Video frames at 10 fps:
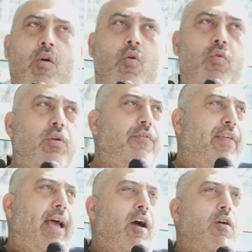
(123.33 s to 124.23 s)
All of
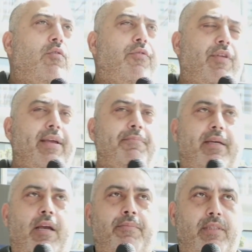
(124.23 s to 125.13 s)
that whole thing
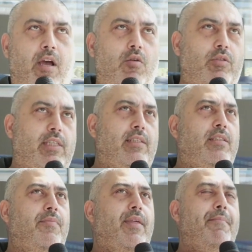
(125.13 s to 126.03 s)
becomes, the whole
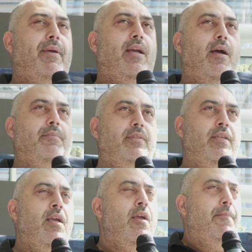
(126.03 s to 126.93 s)
system then
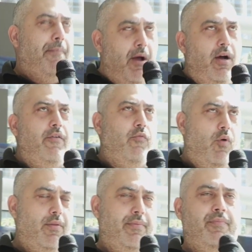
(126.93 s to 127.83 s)
becomes part of
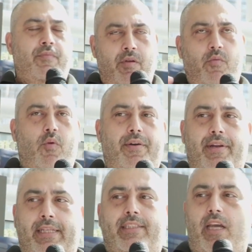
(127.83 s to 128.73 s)
one
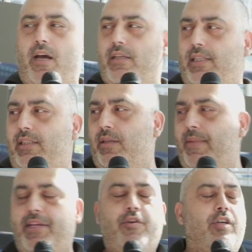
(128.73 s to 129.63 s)
entire system
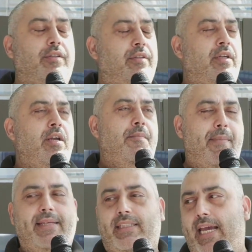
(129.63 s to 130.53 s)
that you can
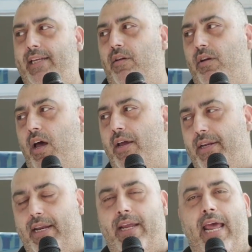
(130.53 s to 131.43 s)
maintain online
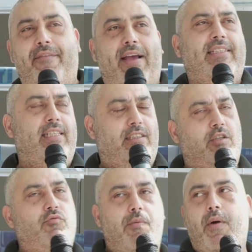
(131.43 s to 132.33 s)
and have access
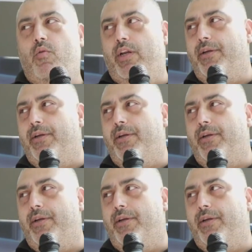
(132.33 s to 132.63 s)
to remotely.